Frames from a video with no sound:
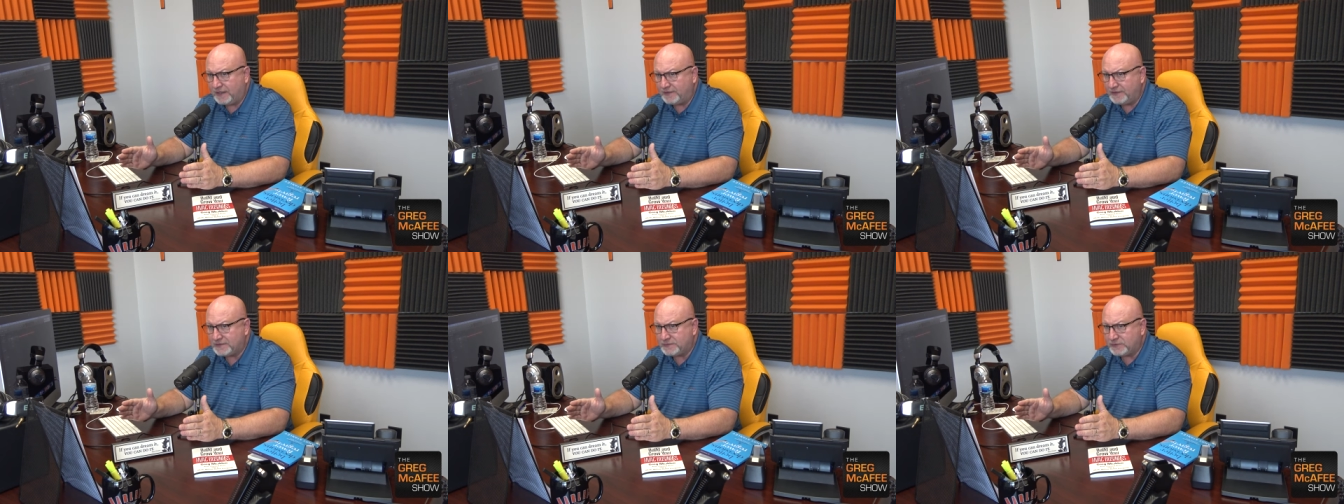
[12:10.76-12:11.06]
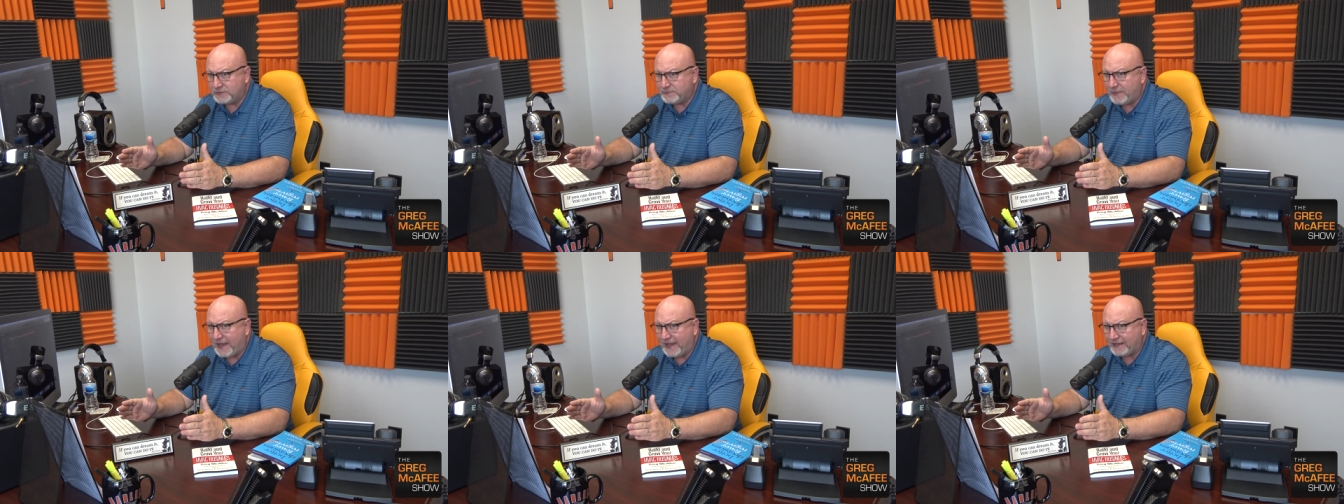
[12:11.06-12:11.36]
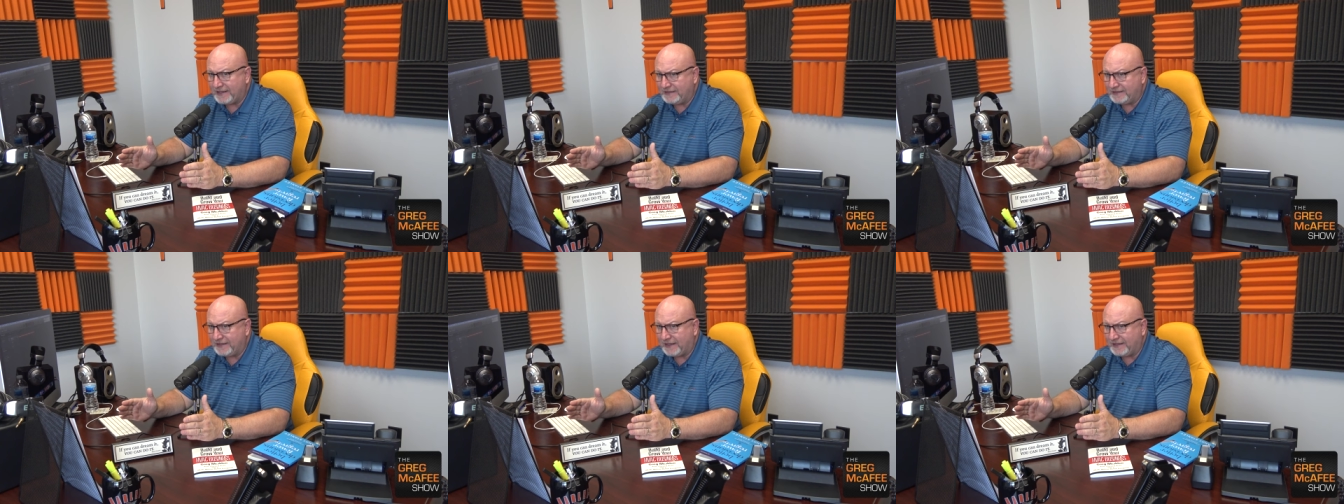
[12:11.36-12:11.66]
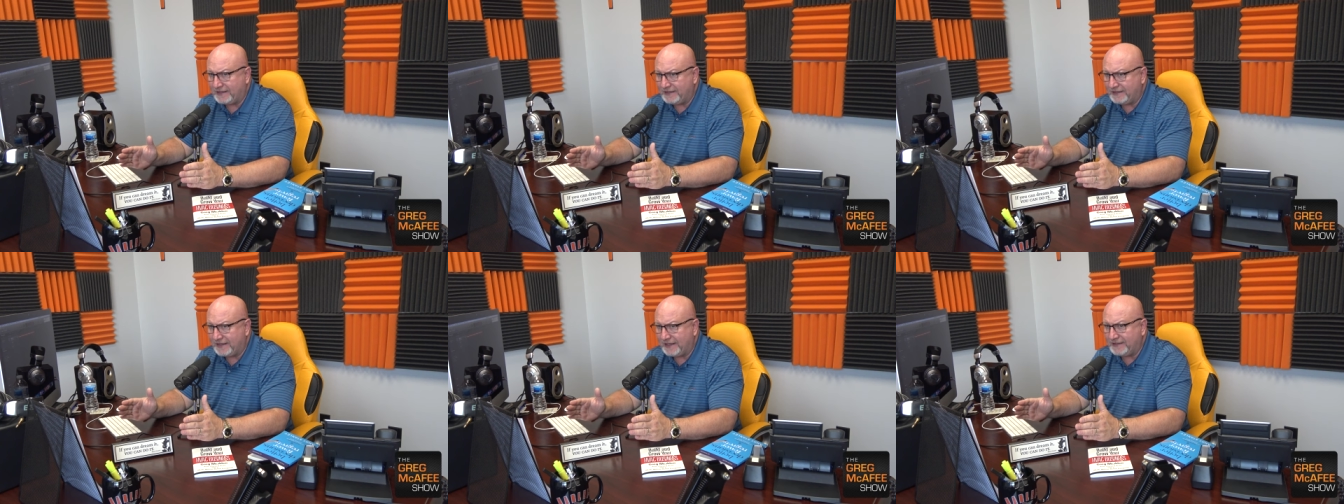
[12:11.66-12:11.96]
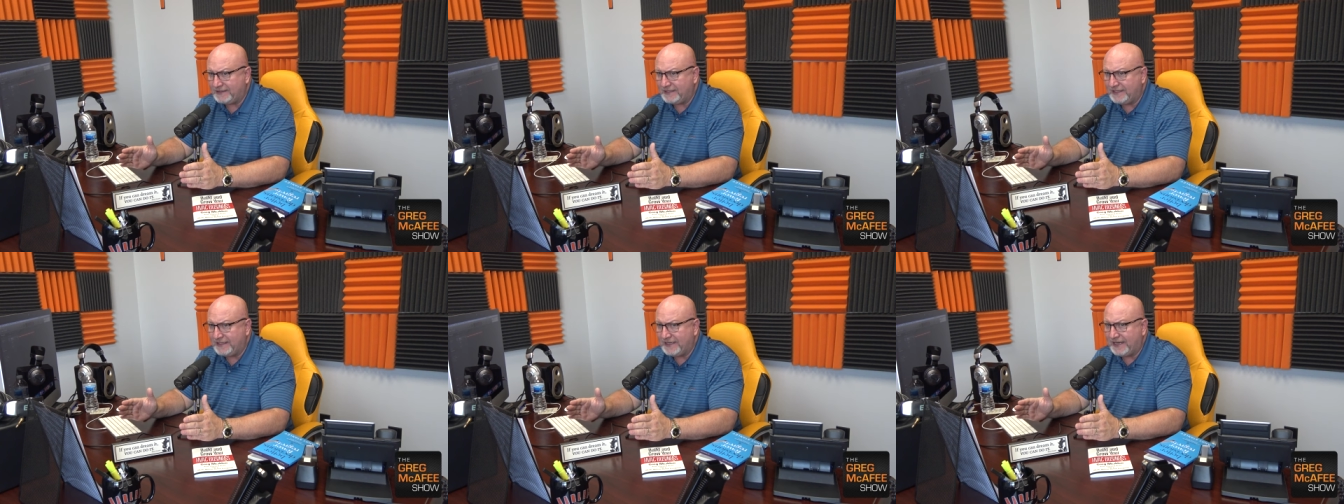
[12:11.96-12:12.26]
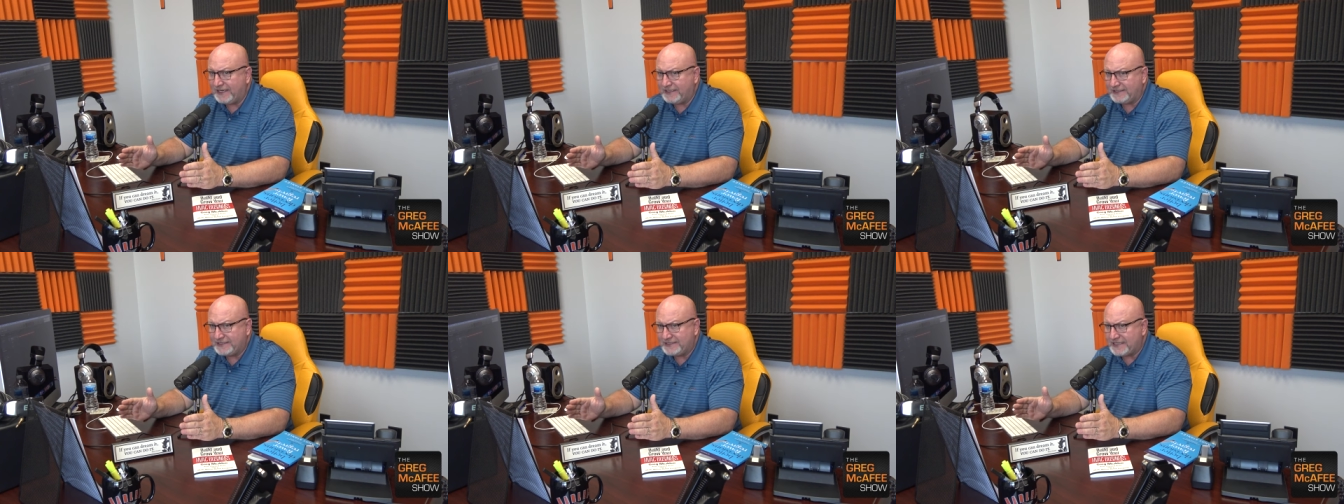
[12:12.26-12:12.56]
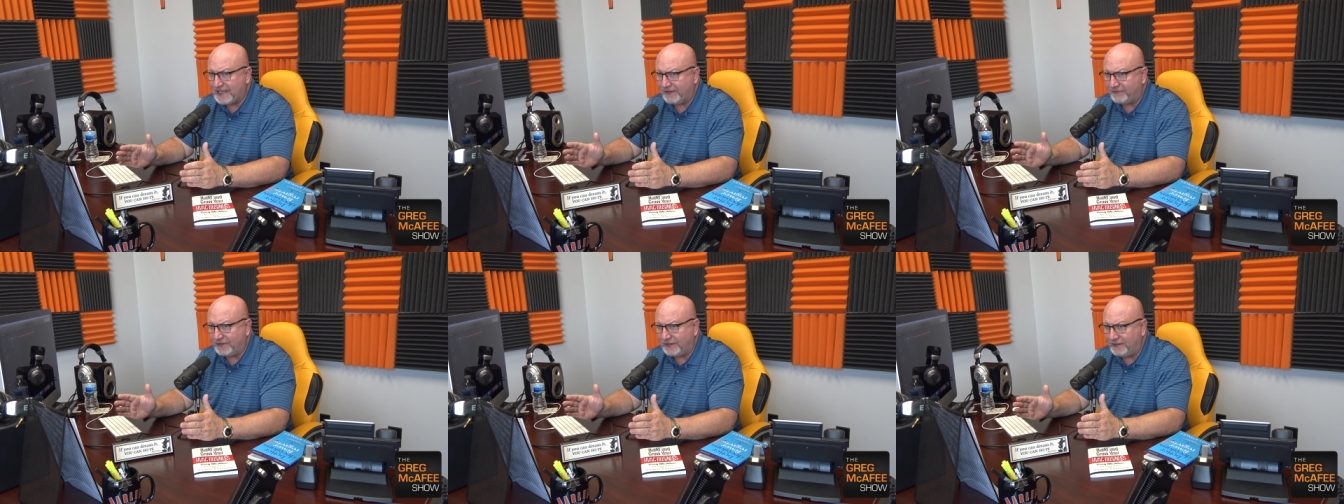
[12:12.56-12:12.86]
now, this was back in like
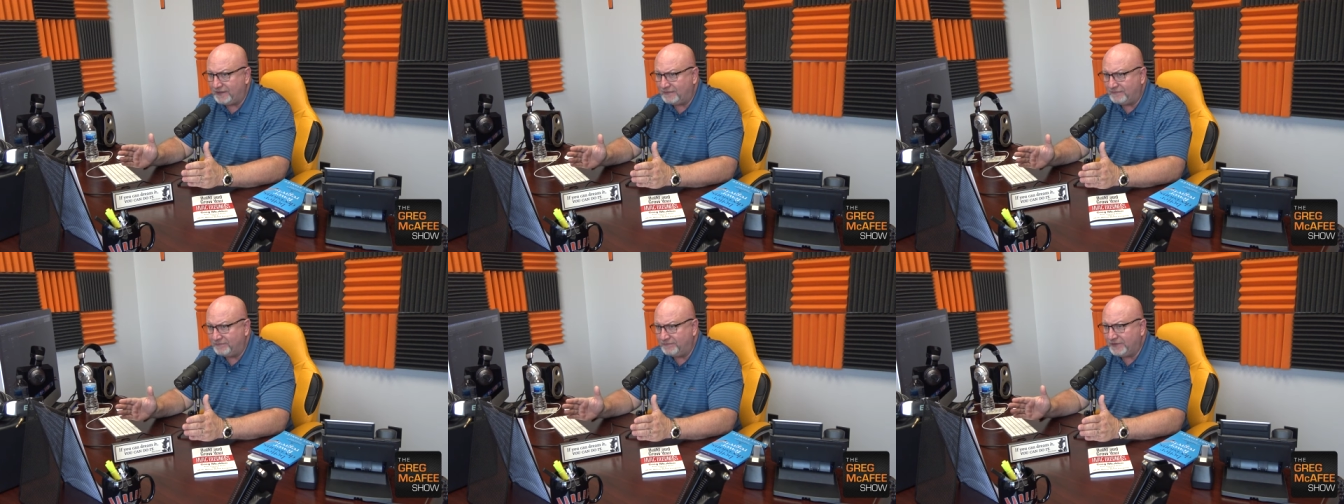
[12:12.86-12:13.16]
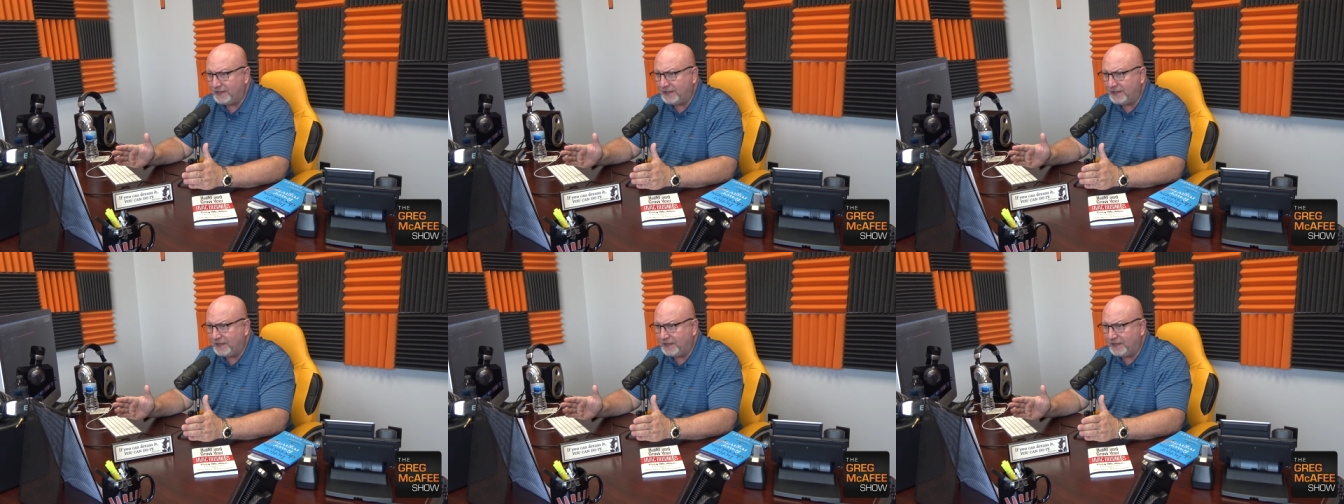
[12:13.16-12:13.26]
1987,